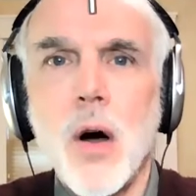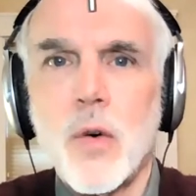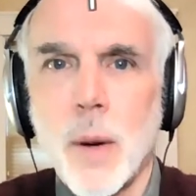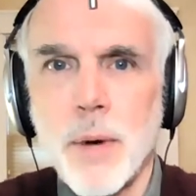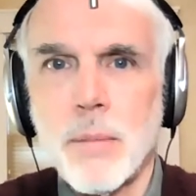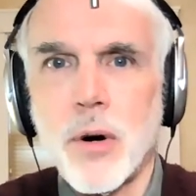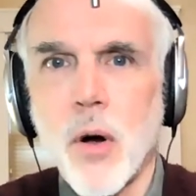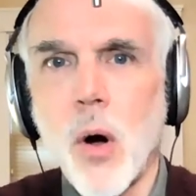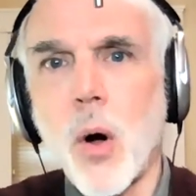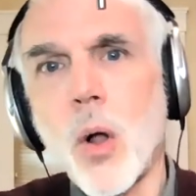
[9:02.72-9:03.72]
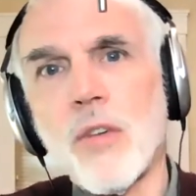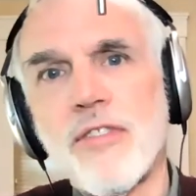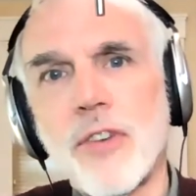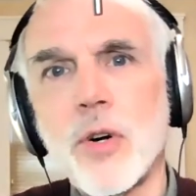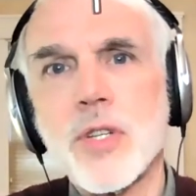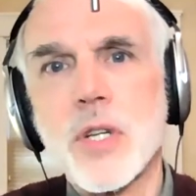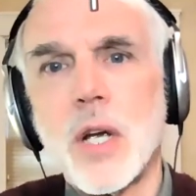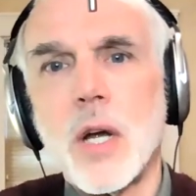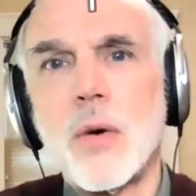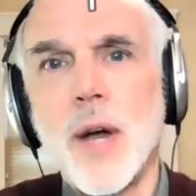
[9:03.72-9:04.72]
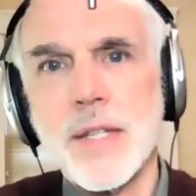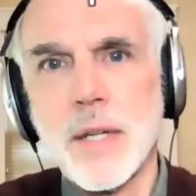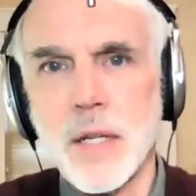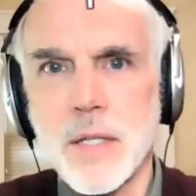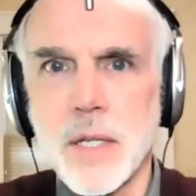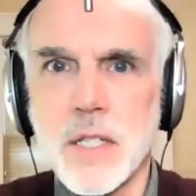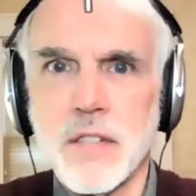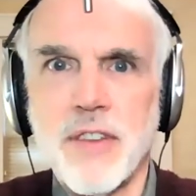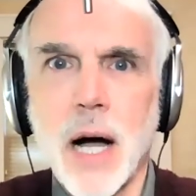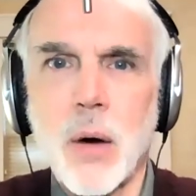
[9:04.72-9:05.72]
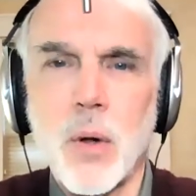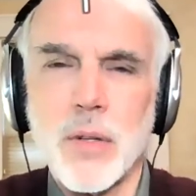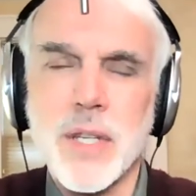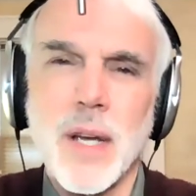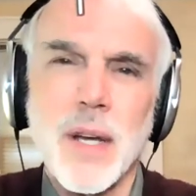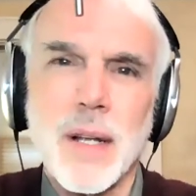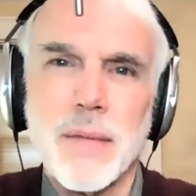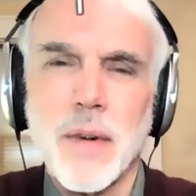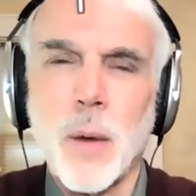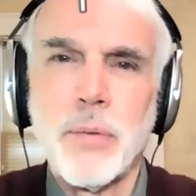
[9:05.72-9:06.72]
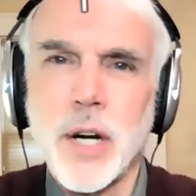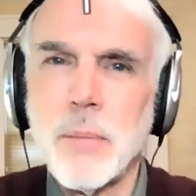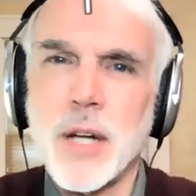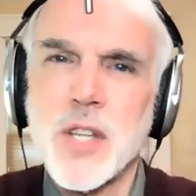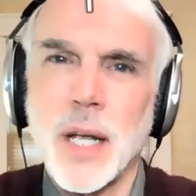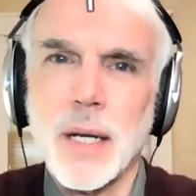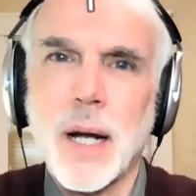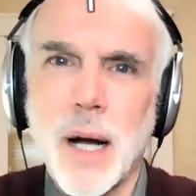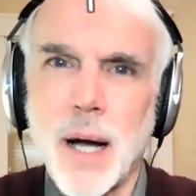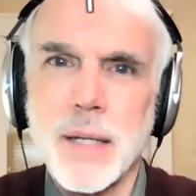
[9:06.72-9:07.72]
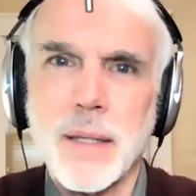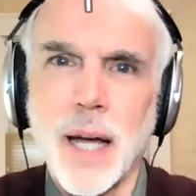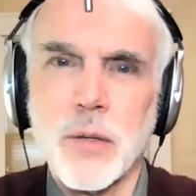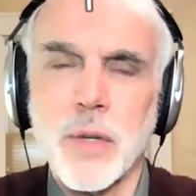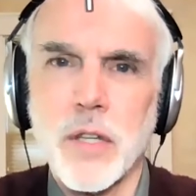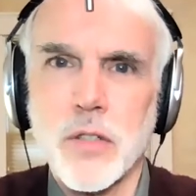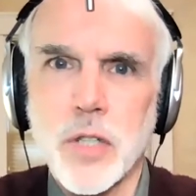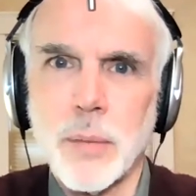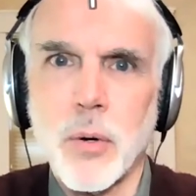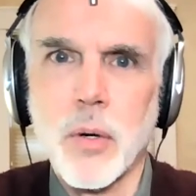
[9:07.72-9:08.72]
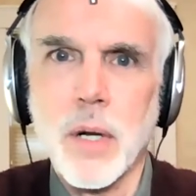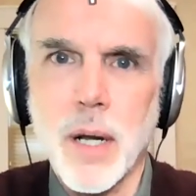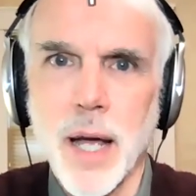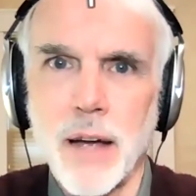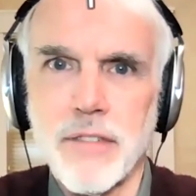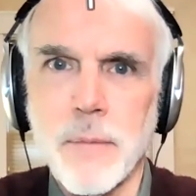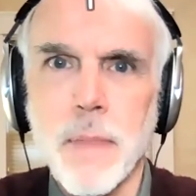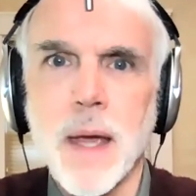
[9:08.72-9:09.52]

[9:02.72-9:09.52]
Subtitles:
Remember, all first resonances of vowels are pretty much in contact with the treble clef.